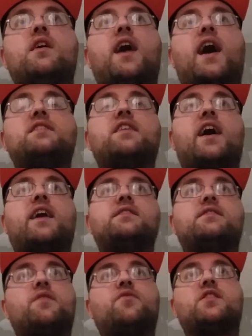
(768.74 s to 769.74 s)

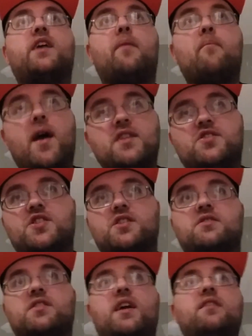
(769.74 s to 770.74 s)
attacking different
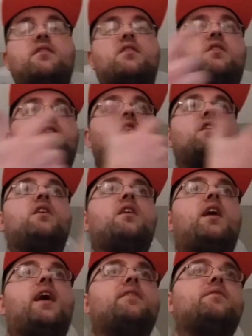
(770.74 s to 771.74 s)
dimensions, and they're,
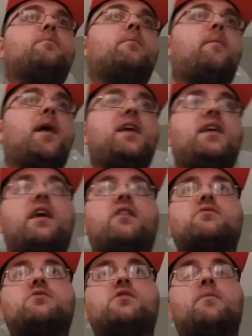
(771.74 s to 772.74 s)
and the main
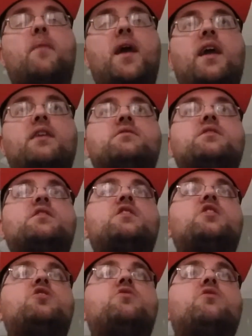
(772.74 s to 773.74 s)
character, the maid,
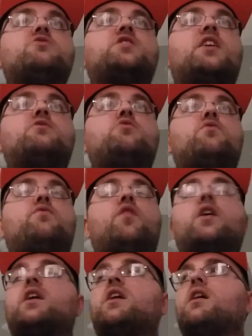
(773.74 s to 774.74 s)
knows how to
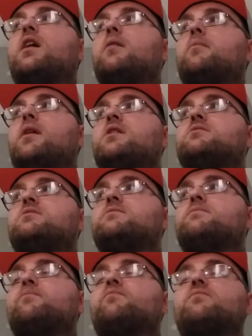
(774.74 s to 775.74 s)
fucking um uh,
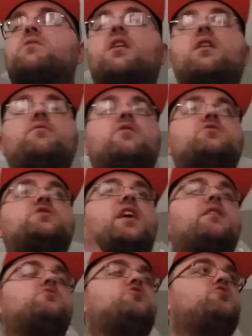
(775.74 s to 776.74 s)
knows
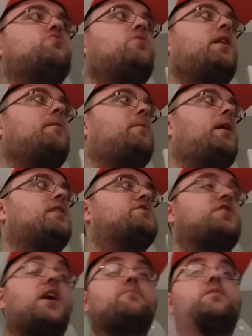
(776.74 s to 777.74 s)
how to um uh,
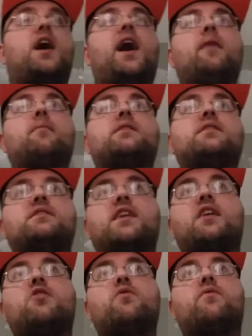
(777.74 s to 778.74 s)
stop time and
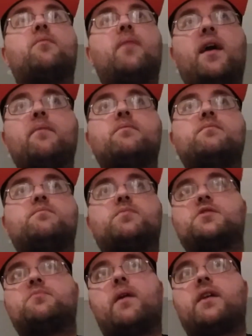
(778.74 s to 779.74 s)
attack you from that
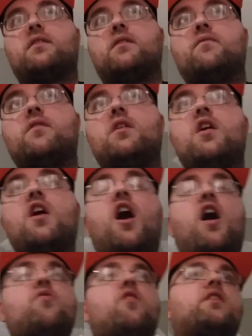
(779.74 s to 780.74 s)
perspective.
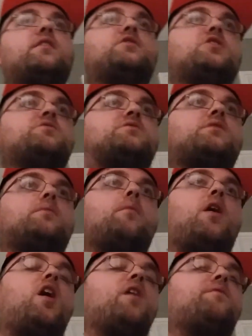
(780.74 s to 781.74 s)
Although it turns them
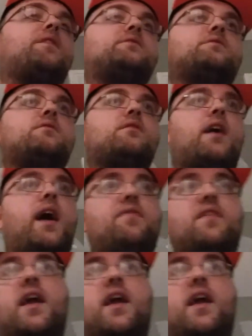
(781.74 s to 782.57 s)
off at, at the